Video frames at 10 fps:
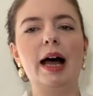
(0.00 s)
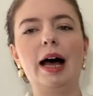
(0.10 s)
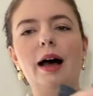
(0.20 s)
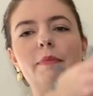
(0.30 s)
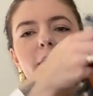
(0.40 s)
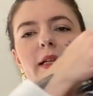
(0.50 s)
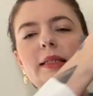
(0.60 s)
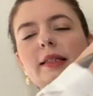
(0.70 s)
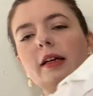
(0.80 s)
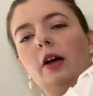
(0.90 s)
But
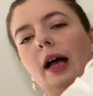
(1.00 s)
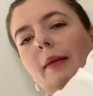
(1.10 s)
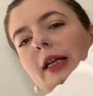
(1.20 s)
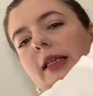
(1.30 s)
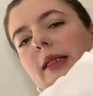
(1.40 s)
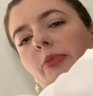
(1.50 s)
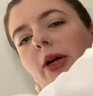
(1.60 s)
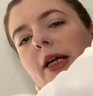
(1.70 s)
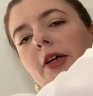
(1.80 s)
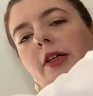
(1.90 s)
it's still, I mean, it's a
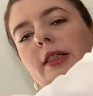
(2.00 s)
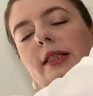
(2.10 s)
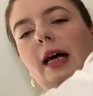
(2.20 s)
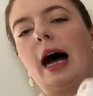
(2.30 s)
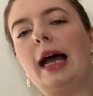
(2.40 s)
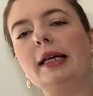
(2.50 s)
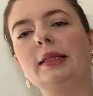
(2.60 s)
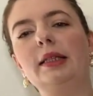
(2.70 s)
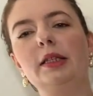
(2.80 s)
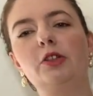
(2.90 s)
pretty good
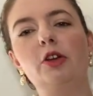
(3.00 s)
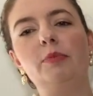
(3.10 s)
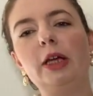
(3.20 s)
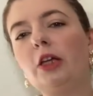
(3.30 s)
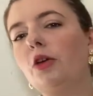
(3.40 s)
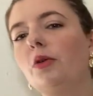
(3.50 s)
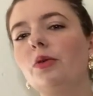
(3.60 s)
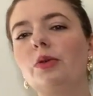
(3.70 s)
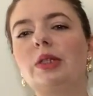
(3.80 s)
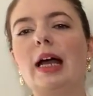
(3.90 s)
size. This could be
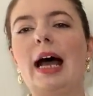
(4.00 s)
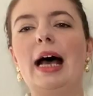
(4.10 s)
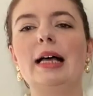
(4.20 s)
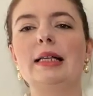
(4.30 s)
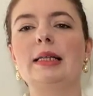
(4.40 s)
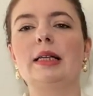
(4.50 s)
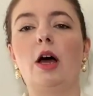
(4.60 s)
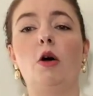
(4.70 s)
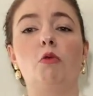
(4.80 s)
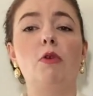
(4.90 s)
used as
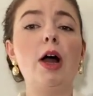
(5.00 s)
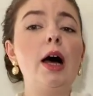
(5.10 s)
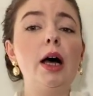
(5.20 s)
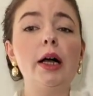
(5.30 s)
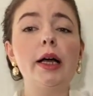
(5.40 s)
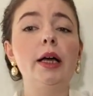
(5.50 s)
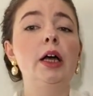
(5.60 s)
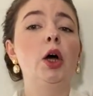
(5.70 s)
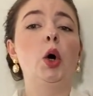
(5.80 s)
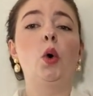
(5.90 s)
a rug,
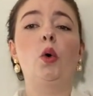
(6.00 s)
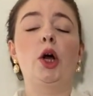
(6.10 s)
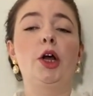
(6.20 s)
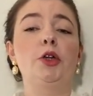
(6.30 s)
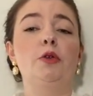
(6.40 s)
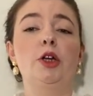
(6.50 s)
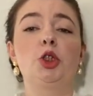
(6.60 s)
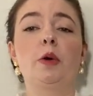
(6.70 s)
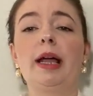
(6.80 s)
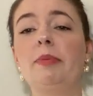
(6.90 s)
or you
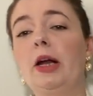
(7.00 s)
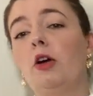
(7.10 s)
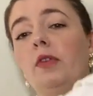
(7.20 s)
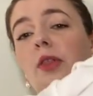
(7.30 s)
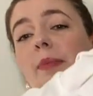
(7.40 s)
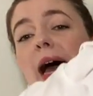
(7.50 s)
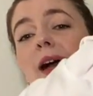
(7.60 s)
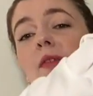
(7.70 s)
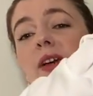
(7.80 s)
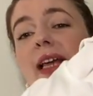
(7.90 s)
could drape it over the
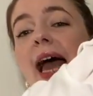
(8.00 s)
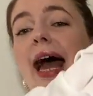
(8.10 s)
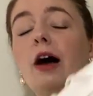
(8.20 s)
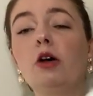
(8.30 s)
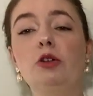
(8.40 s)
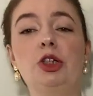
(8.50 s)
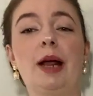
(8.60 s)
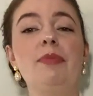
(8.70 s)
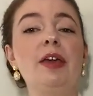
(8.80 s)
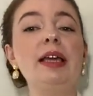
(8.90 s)
back of a couch.
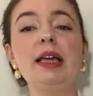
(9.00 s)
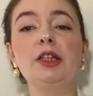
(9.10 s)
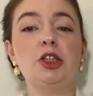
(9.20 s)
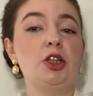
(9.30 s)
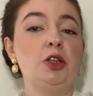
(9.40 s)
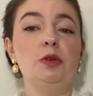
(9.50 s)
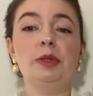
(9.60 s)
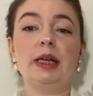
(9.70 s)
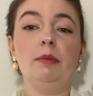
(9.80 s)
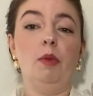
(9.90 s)
I'm thinking to
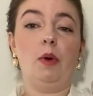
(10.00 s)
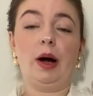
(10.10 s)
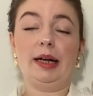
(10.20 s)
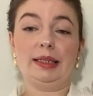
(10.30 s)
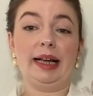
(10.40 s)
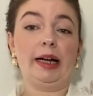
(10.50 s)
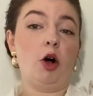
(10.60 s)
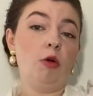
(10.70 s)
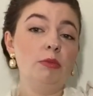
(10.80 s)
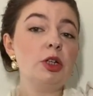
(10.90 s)
use it more as like
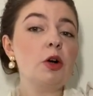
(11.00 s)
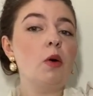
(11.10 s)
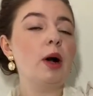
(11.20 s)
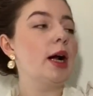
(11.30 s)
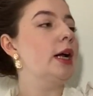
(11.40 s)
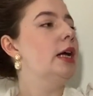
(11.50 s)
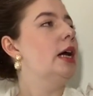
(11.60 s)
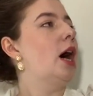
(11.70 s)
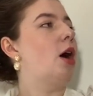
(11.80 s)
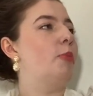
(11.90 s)
home decor.
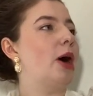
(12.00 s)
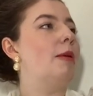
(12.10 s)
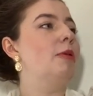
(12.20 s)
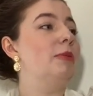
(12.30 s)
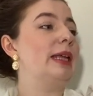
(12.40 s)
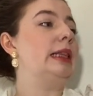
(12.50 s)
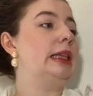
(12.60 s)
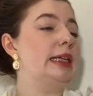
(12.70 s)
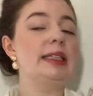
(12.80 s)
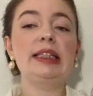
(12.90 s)
I'll probably
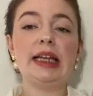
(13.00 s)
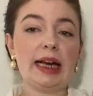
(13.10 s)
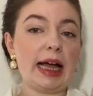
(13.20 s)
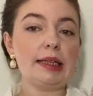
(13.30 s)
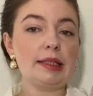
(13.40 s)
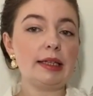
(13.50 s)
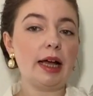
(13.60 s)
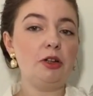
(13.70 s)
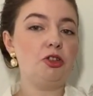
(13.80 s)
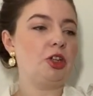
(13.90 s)
list it as
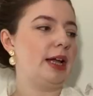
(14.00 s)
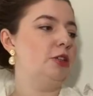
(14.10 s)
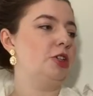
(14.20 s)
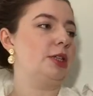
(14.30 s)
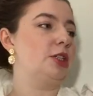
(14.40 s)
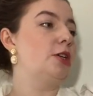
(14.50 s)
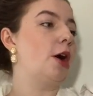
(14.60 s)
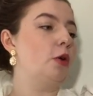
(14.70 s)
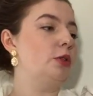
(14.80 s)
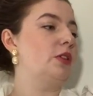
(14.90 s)
such and just
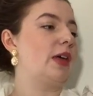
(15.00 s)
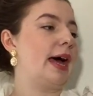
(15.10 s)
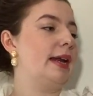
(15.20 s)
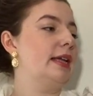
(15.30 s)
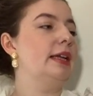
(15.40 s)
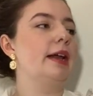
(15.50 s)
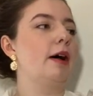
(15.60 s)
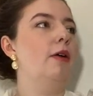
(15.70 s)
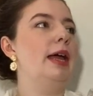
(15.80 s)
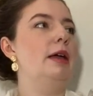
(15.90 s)
note that, you
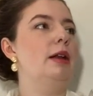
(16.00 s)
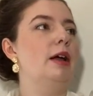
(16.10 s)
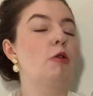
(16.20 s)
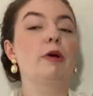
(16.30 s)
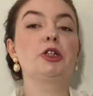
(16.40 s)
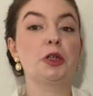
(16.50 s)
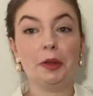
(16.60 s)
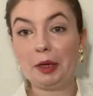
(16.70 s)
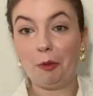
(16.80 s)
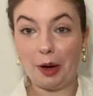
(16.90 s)
know, it
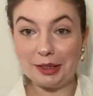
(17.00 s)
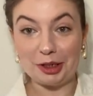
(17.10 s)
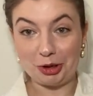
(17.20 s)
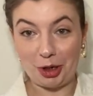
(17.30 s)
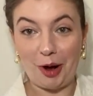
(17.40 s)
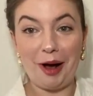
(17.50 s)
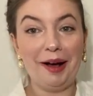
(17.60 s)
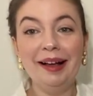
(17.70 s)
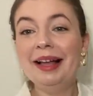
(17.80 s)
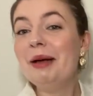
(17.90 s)
originally was a
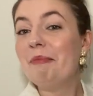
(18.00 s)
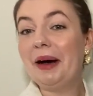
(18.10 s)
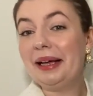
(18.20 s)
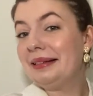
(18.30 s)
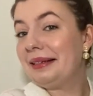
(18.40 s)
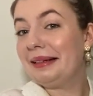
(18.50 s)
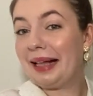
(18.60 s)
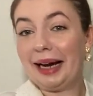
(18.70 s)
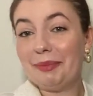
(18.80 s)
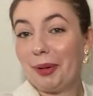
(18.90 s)
shawl, but
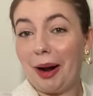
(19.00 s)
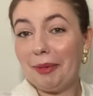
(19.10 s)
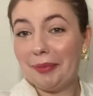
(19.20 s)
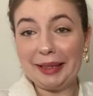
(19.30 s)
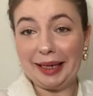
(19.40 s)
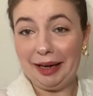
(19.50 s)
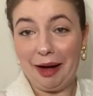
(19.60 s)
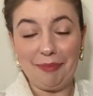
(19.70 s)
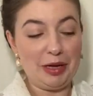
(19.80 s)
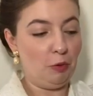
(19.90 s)
that it probably
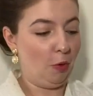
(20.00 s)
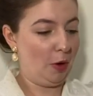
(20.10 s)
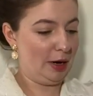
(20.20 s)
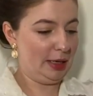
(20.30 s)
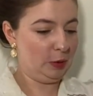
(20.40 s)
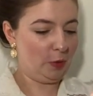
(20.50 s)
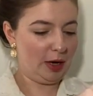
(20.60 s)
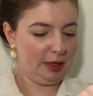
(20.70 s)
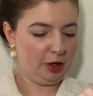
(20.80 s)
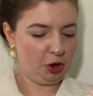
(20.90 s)
cannot be worn as
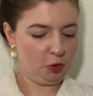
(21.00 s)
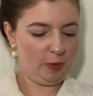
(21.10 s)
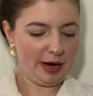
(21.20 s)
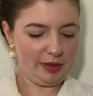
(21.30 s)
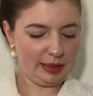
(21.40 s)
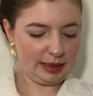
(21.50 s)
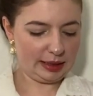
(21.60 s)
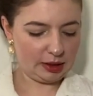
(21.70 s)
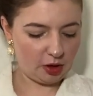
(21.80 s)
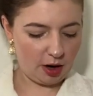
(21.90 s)
one. Could you wear this
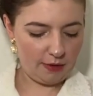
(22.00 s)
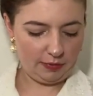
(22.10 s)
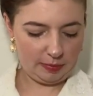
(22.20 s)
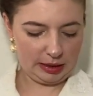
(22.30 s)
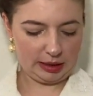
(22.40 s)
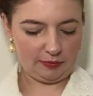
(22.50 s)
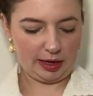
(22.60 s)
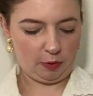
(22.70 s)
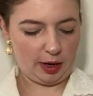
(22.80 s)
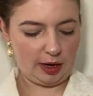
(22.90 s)
as a scarf? Let me see if
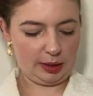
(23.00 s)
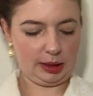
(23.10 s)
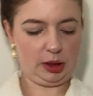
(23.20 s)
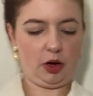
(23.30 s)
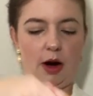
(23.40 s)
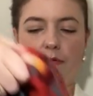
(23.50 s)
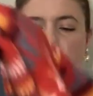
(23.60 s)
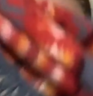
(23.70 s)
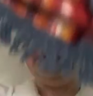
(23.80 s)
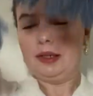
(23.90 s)
I could wear it as a scarf.